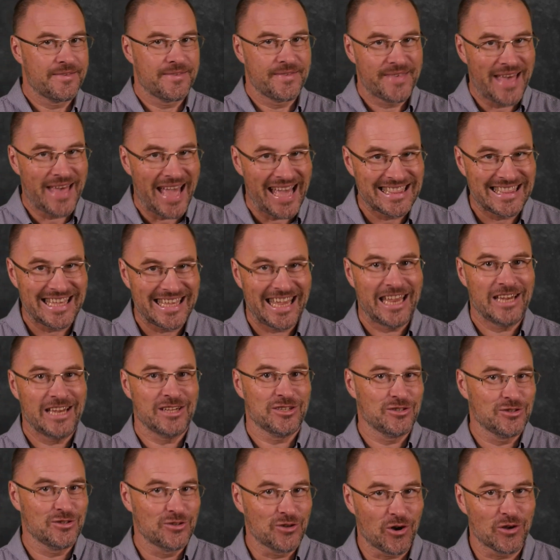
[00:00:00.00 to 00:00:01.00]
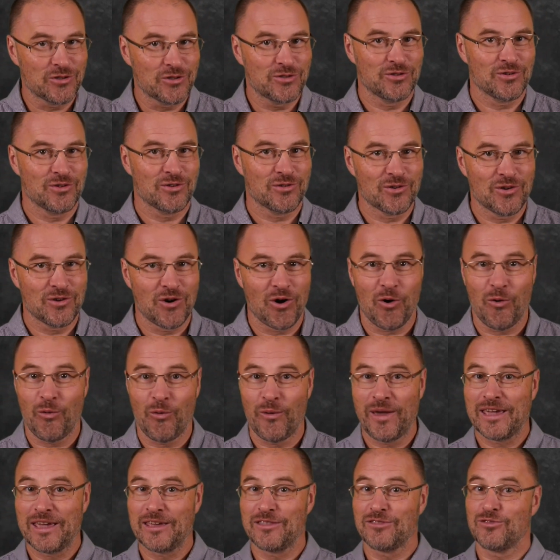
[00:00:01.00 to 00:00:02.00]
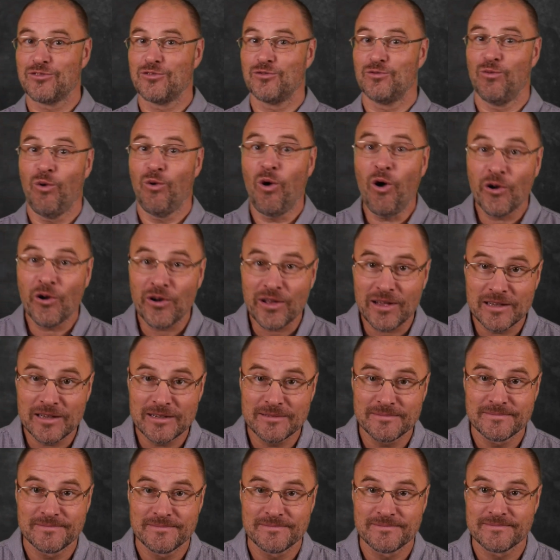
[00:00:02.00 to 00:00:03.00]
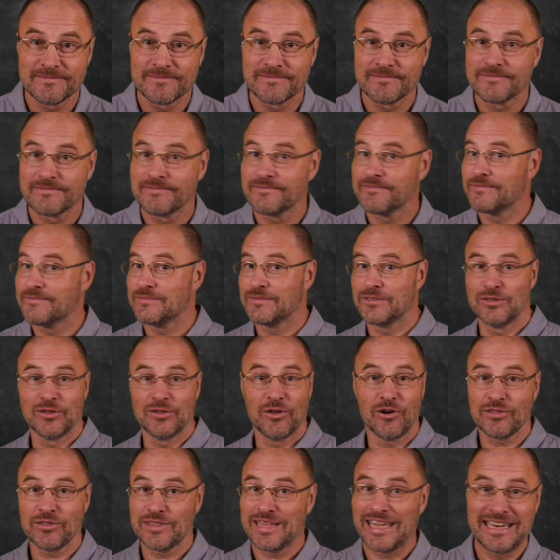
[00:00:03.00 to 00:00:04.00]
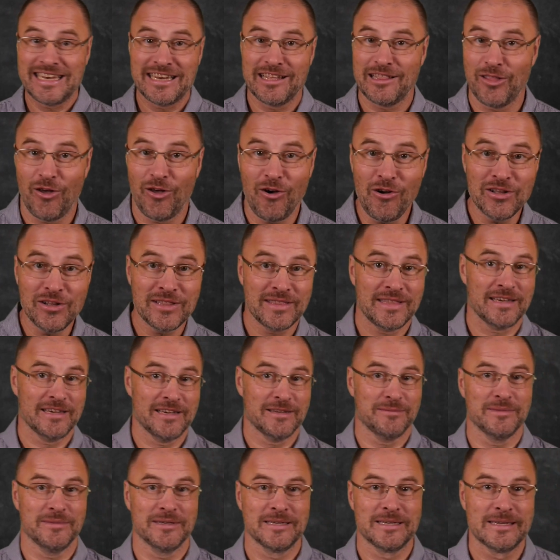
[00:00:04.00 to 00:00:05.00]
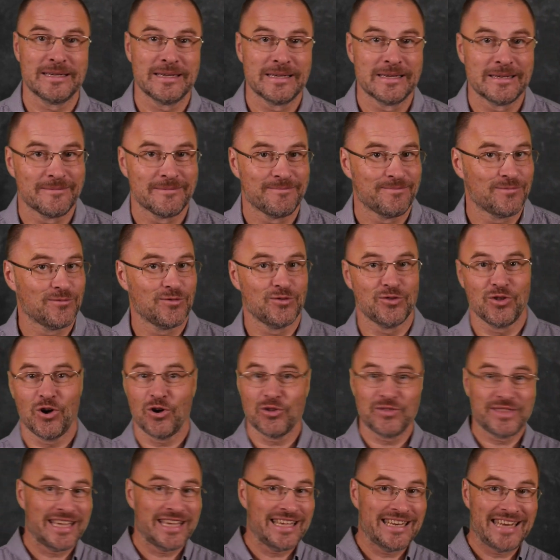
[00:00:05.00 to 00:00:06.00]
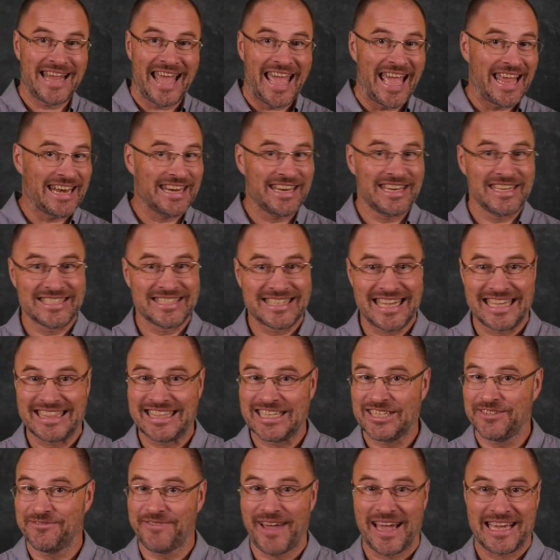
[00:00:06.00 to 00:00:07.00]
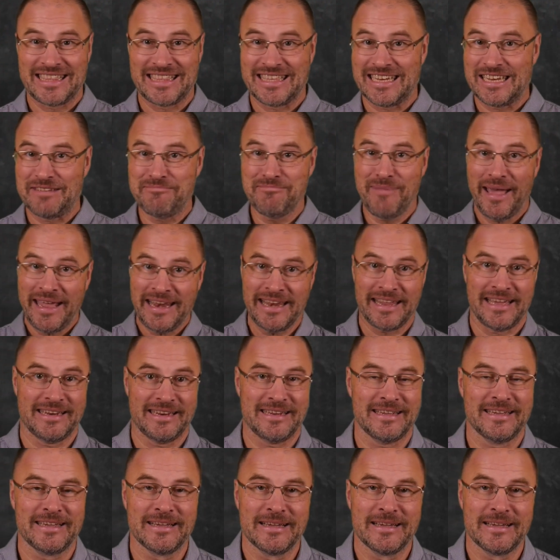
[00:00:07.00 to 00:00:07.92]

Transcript: That is not going to work. Not in a long term. Not in any satisfactory manner.